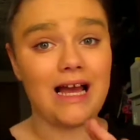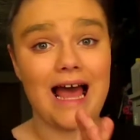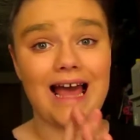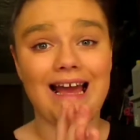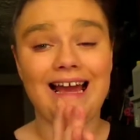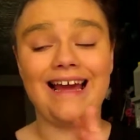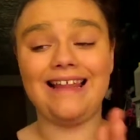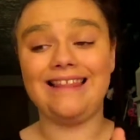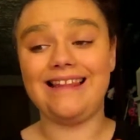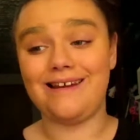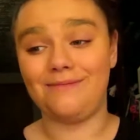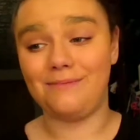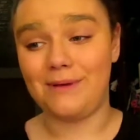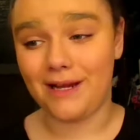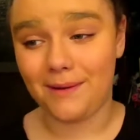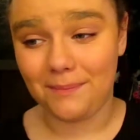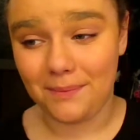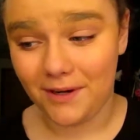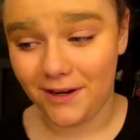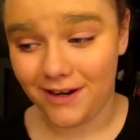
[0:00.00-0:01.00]
I got a lot of
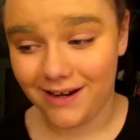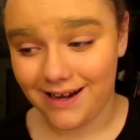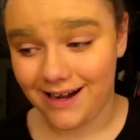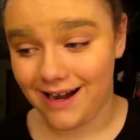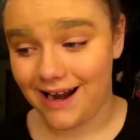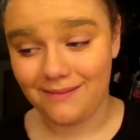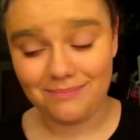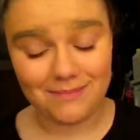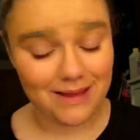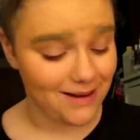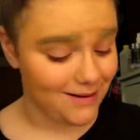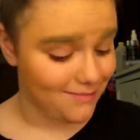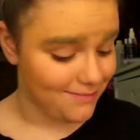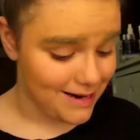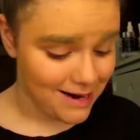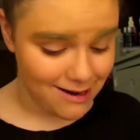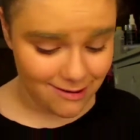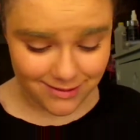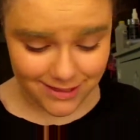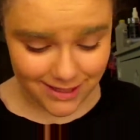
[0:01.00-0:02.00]
makeup here and I'm not
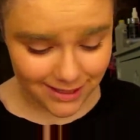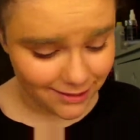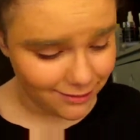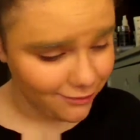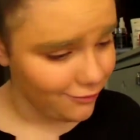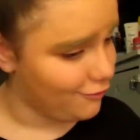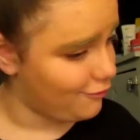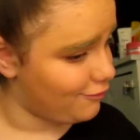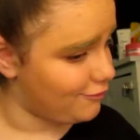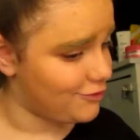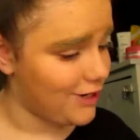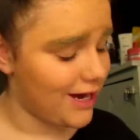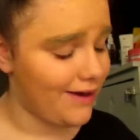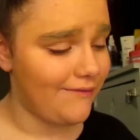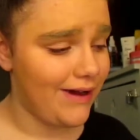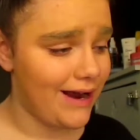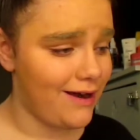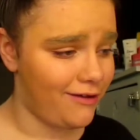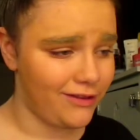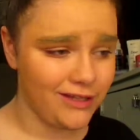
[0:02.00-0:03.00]
about to dig through and try to
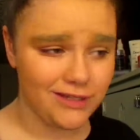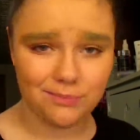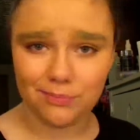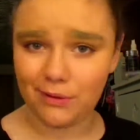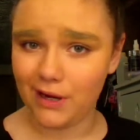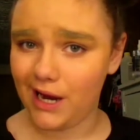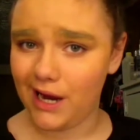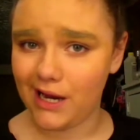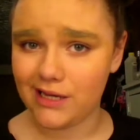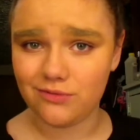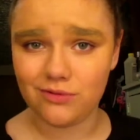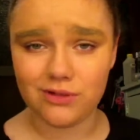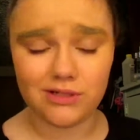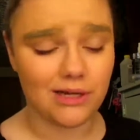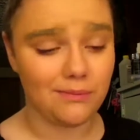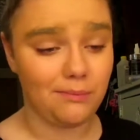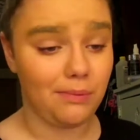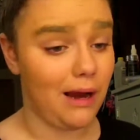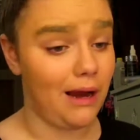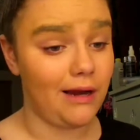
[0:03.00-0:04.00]
find all these brands which
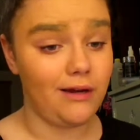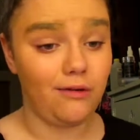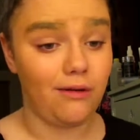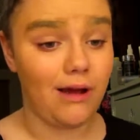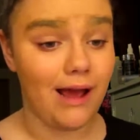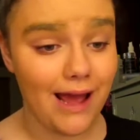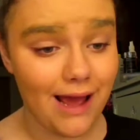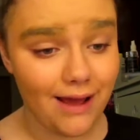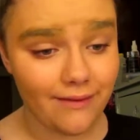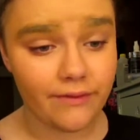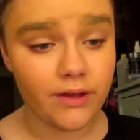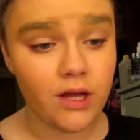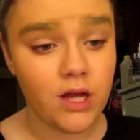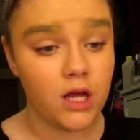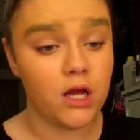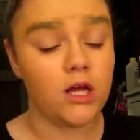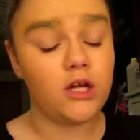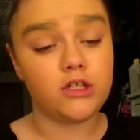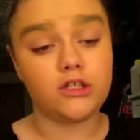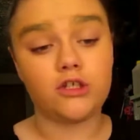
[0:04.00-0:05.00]
I probably don't have.
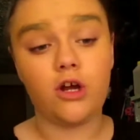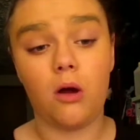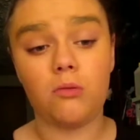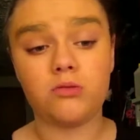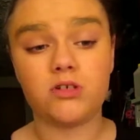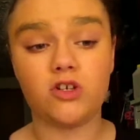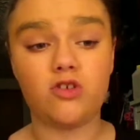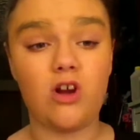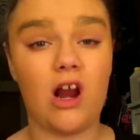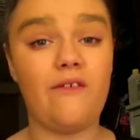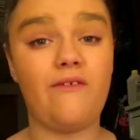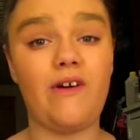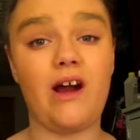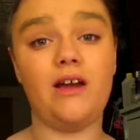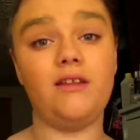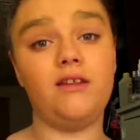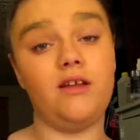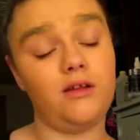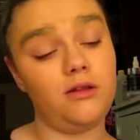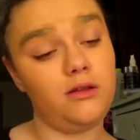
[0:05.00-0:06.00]
So I'm just gonna try to
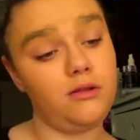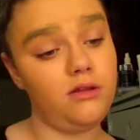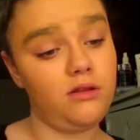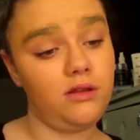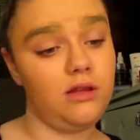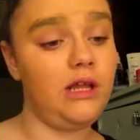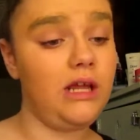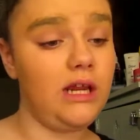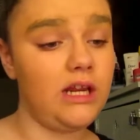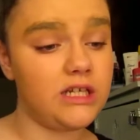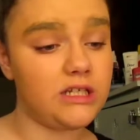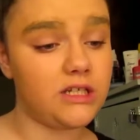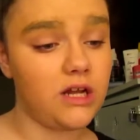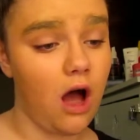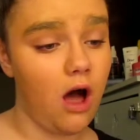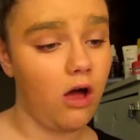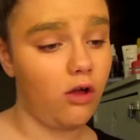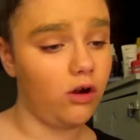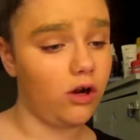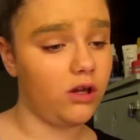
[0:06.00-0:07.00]
find the neatest
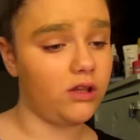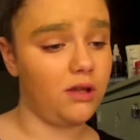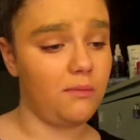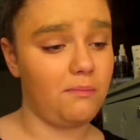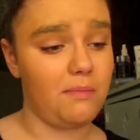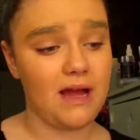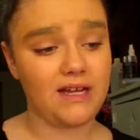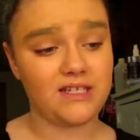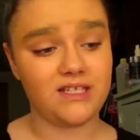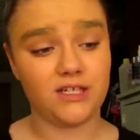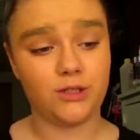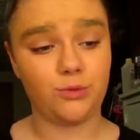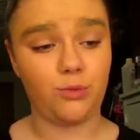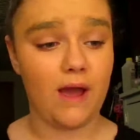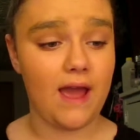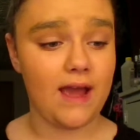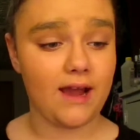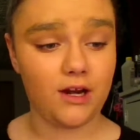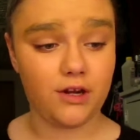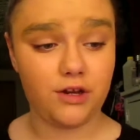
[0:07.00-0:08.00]
color, the bestest
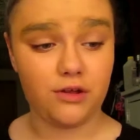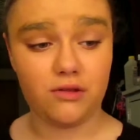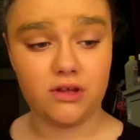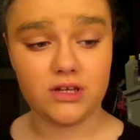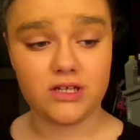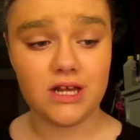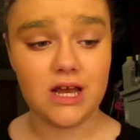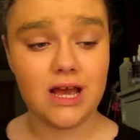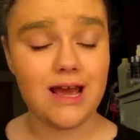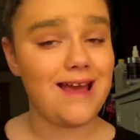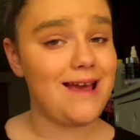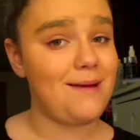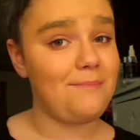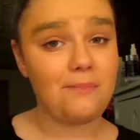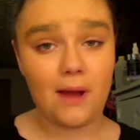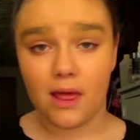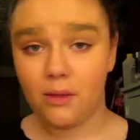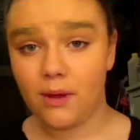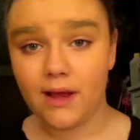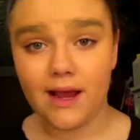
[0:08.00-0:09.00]
way I can do this.
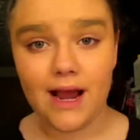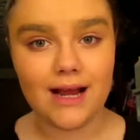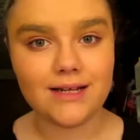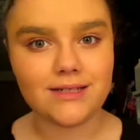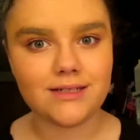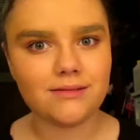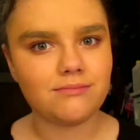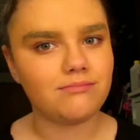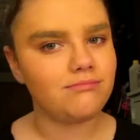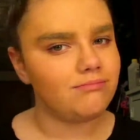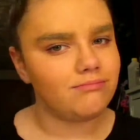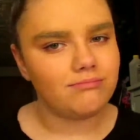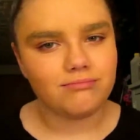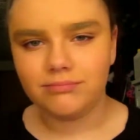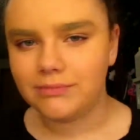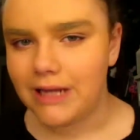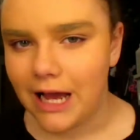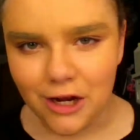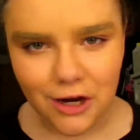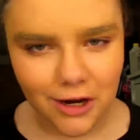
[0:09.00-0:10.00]
By the way guys,
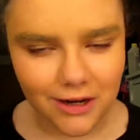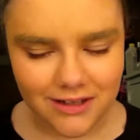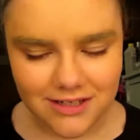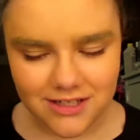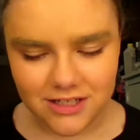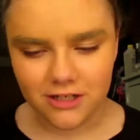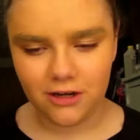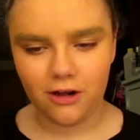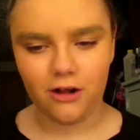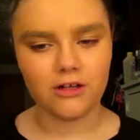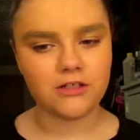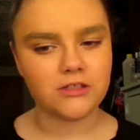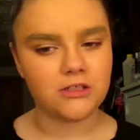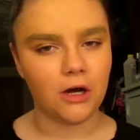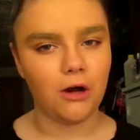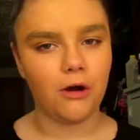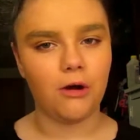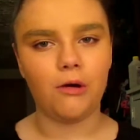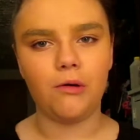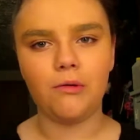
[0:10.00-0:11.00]
not good at this at all.
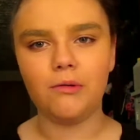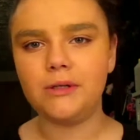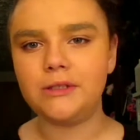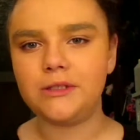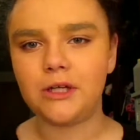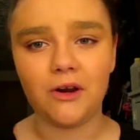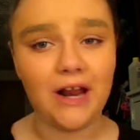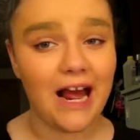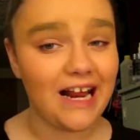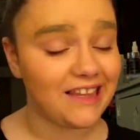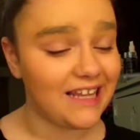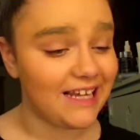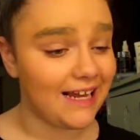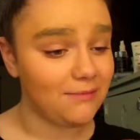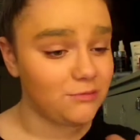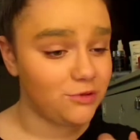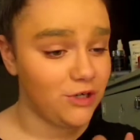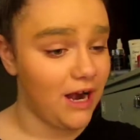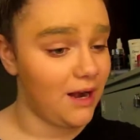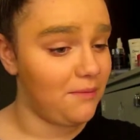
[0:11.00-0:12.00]
So don't act like
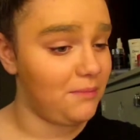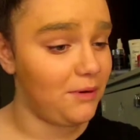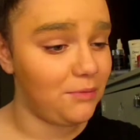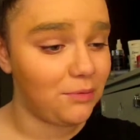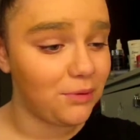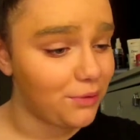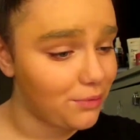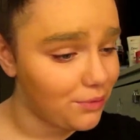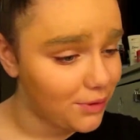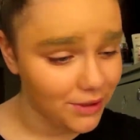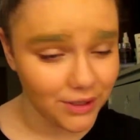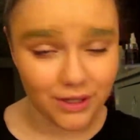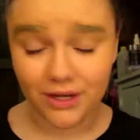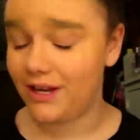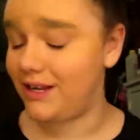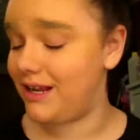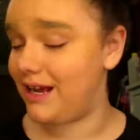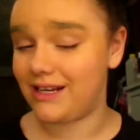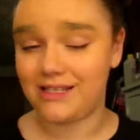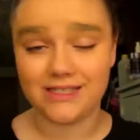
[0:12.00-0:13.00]
I'm trying to be really, really
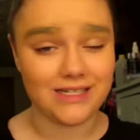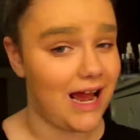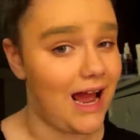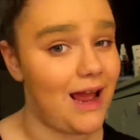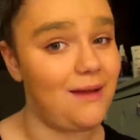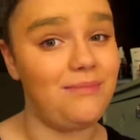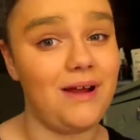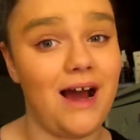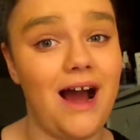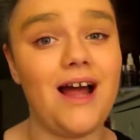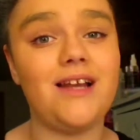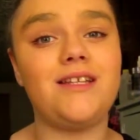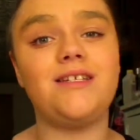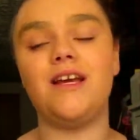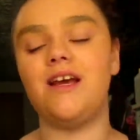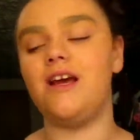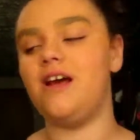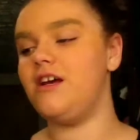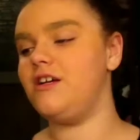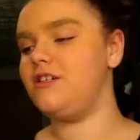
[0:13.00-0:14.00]
good because I'm not.
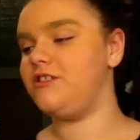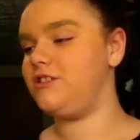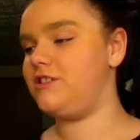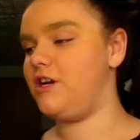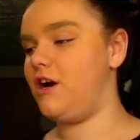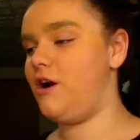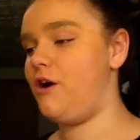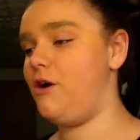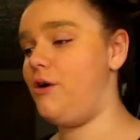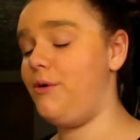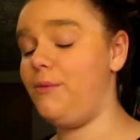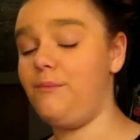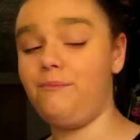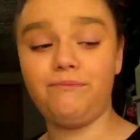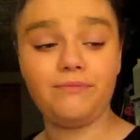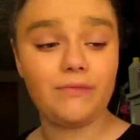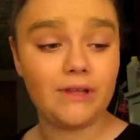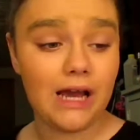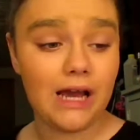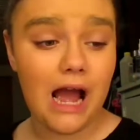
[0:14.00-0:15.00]
So
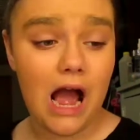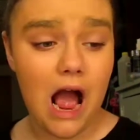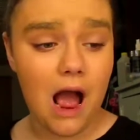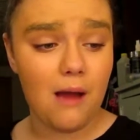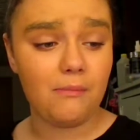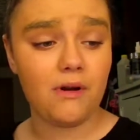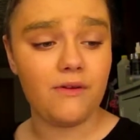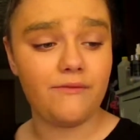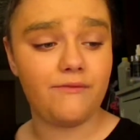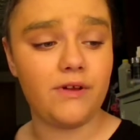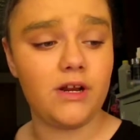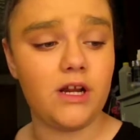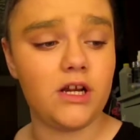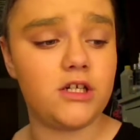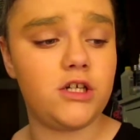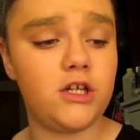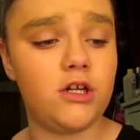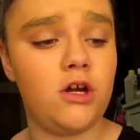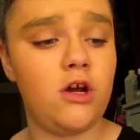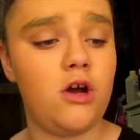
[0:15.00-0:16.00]
I'm gonna
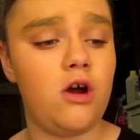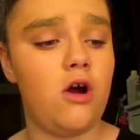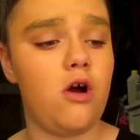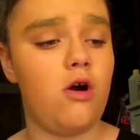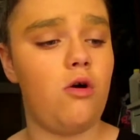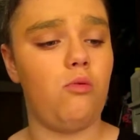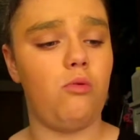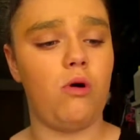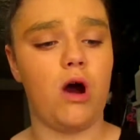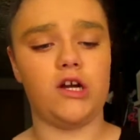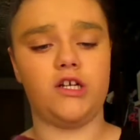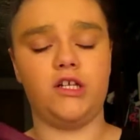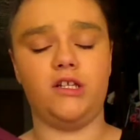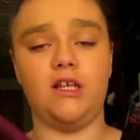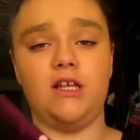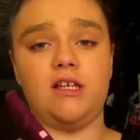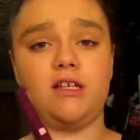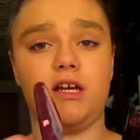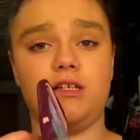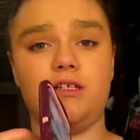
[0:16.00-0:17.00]
finish watching
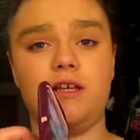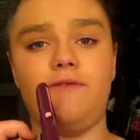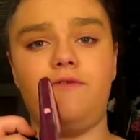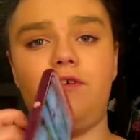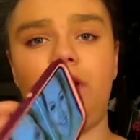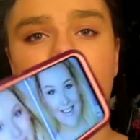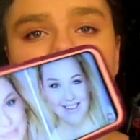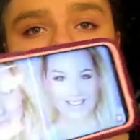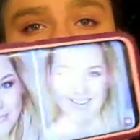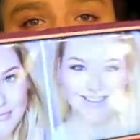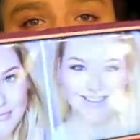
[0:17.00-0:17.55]
this because if you guys